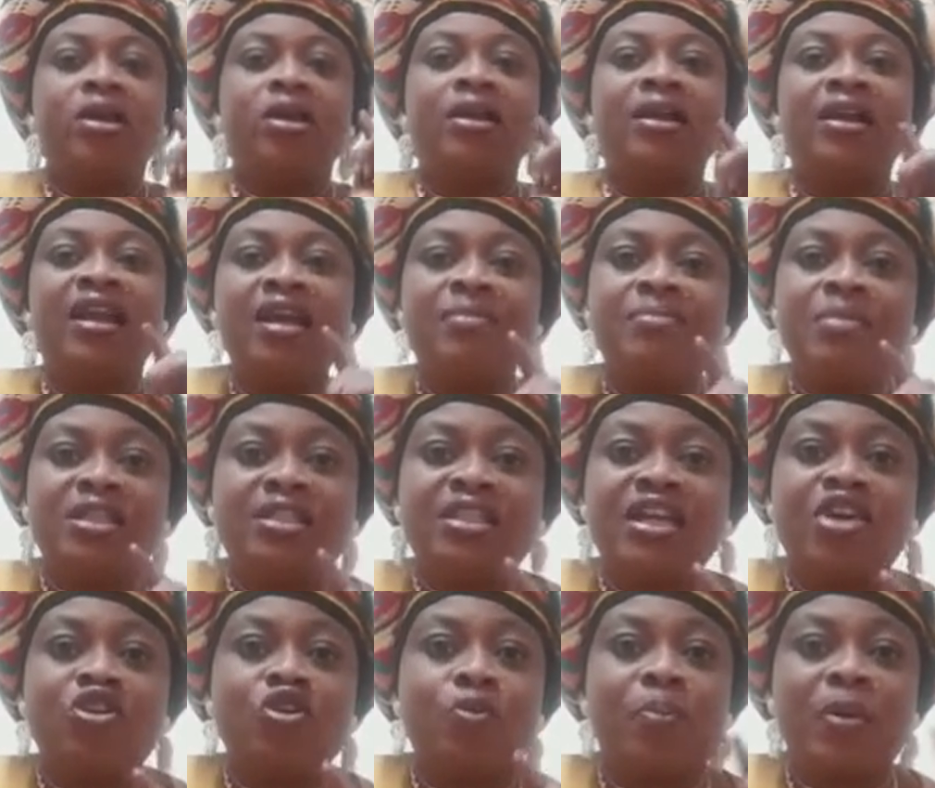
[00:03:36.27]
Let me
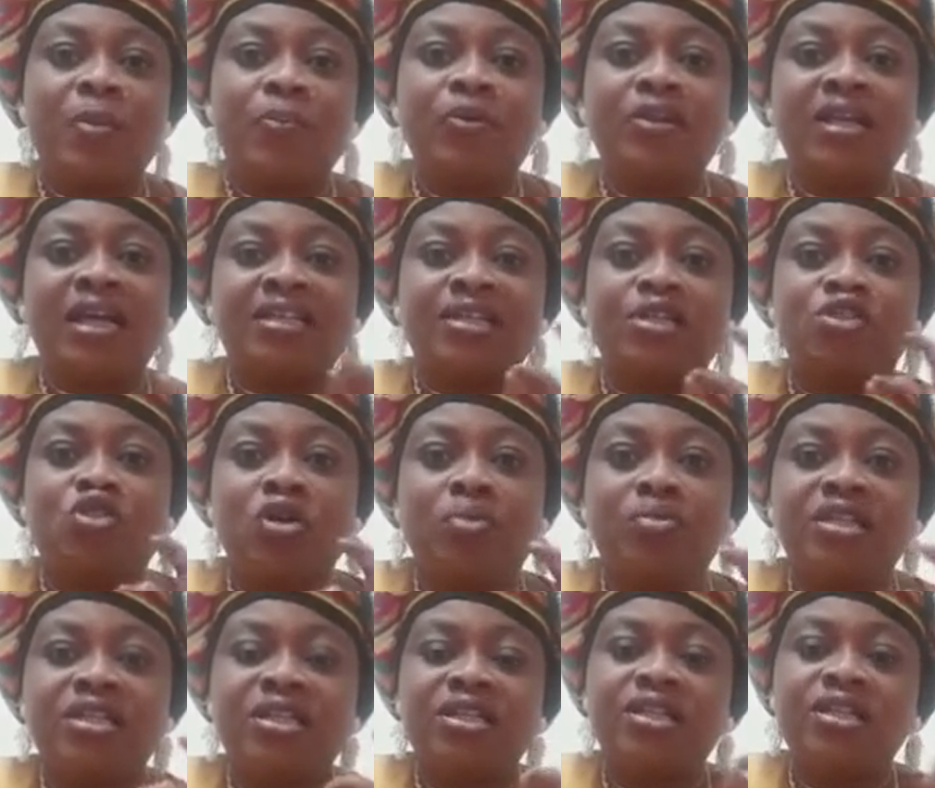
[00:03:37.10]
tell you, people that is
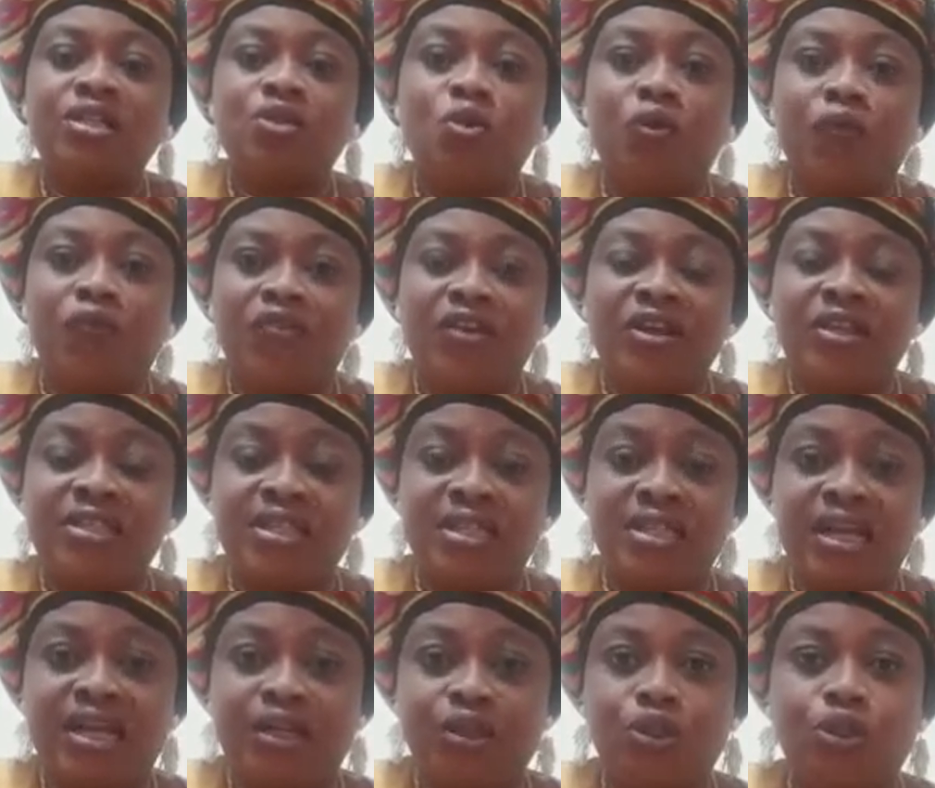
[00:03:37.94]
committing this
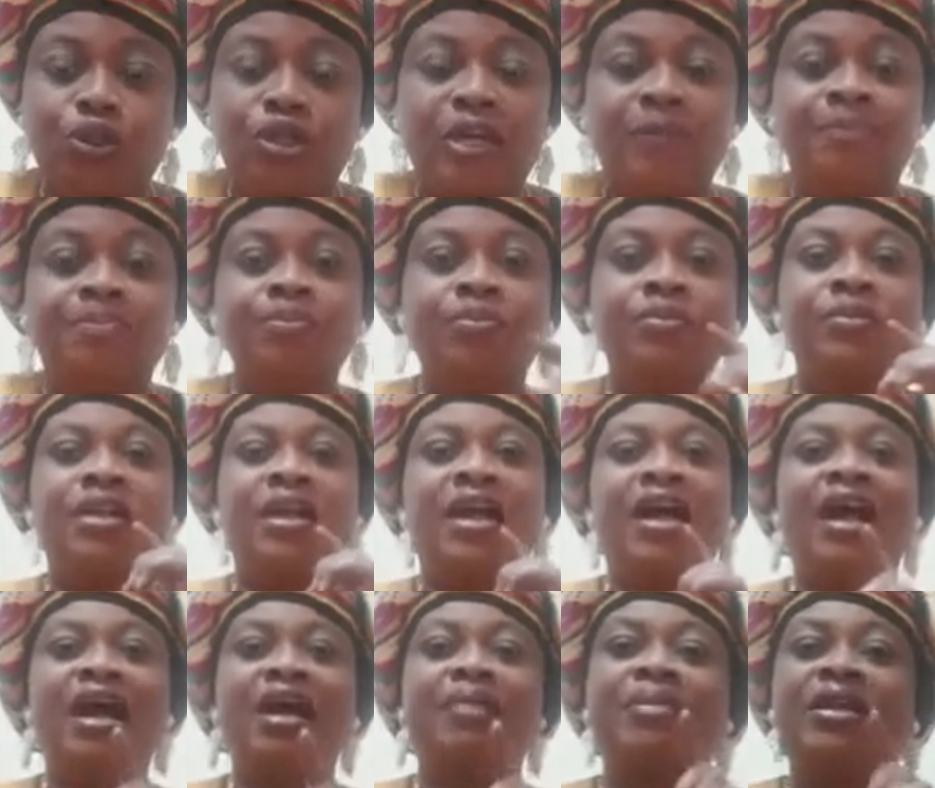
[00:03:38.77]
offense in Nigeria,
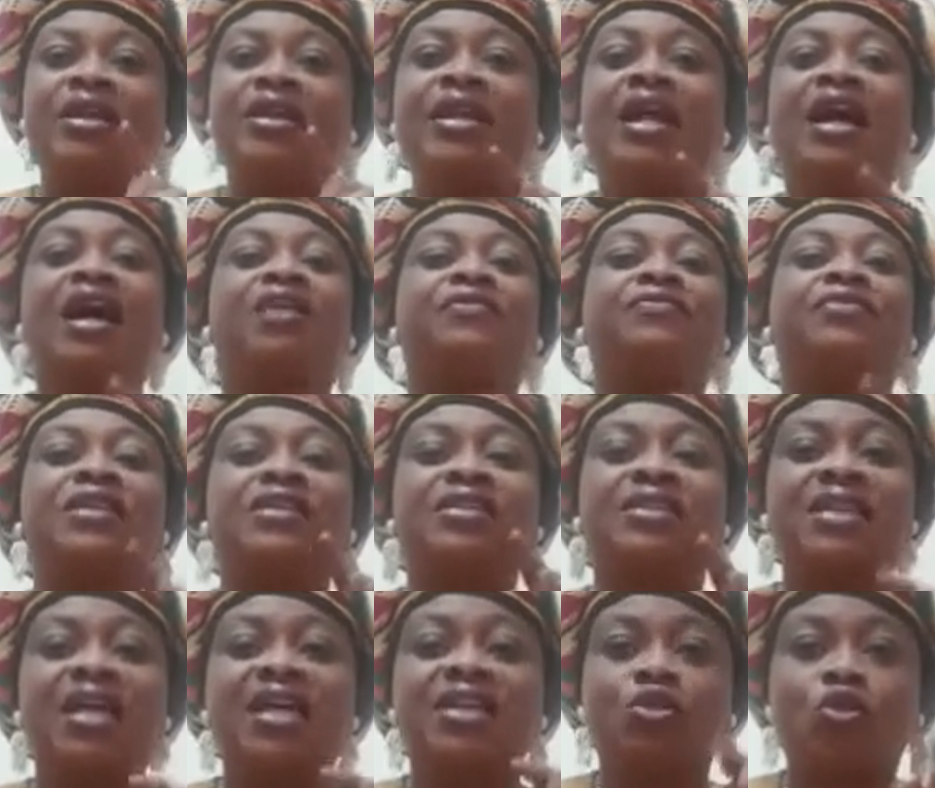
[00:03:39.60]
how many have
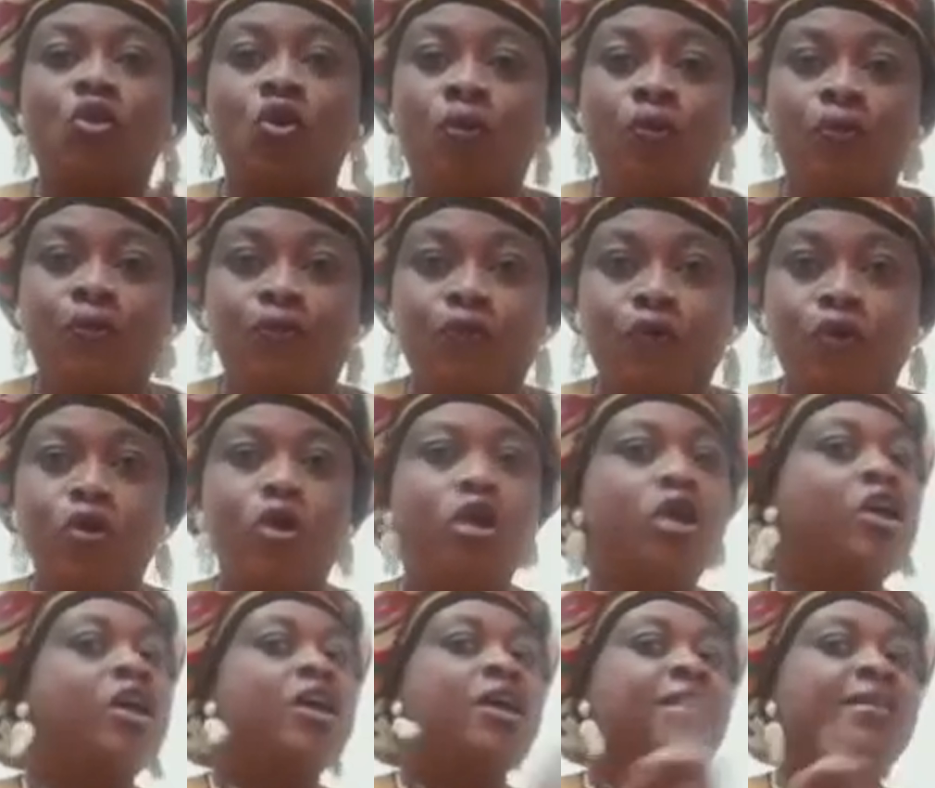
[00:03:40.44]
the SAS come for?